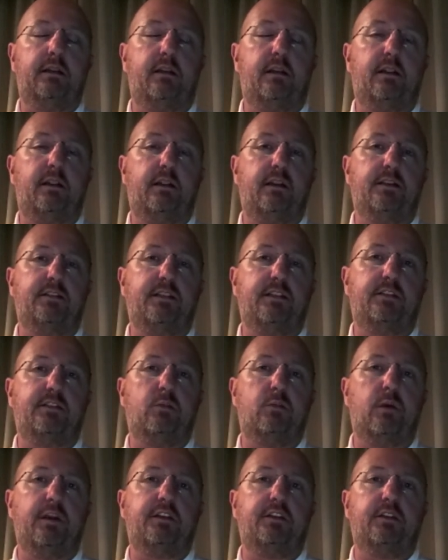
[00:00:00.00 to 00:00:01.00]
in, in a
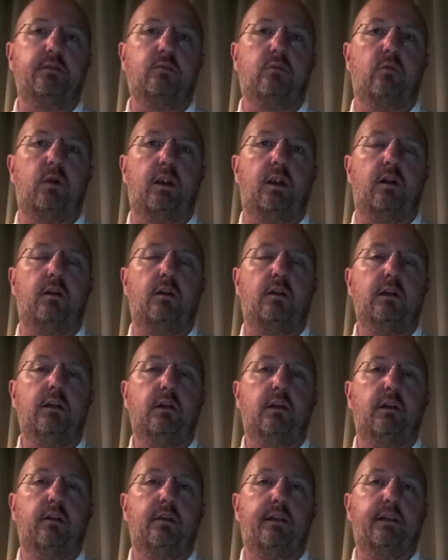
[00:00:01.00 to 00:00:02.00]
situation where
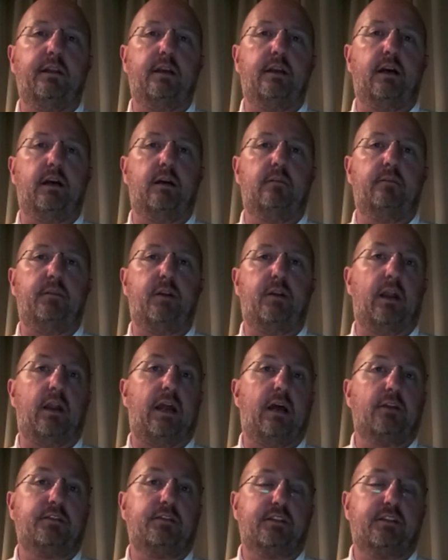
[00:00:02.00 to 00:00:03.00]
the uh, their
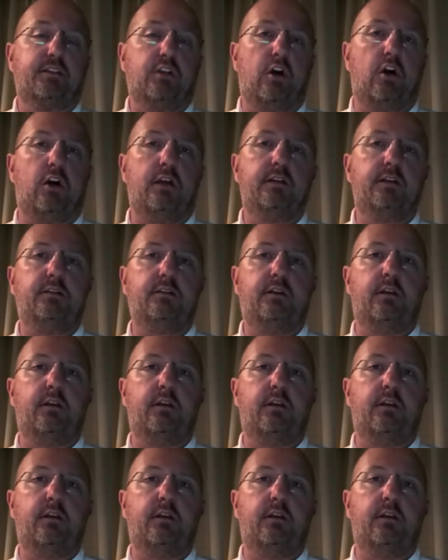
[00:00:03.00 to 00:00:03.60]
house is gone.